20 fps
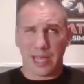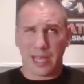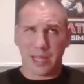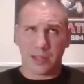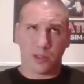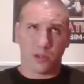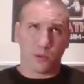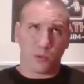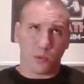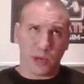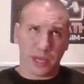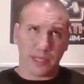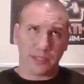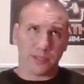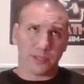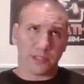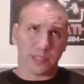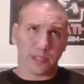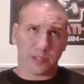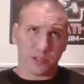And the
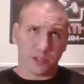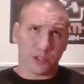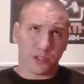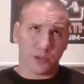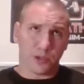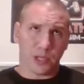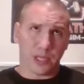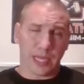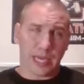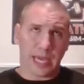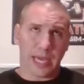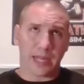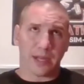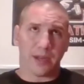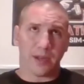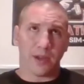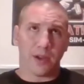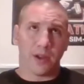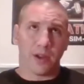ranges that you're shooting at